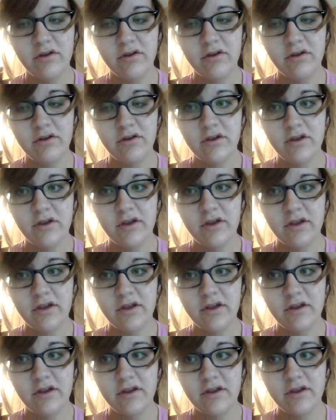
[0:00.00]

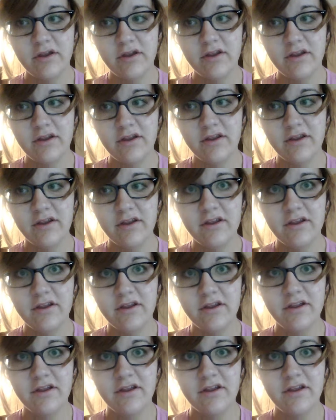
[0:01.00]

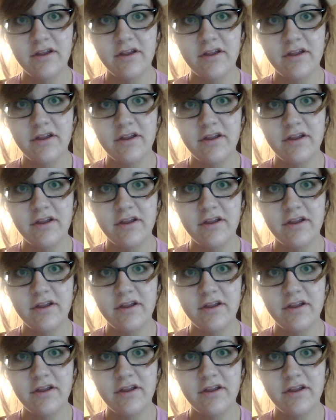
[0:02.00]
(no one is talking)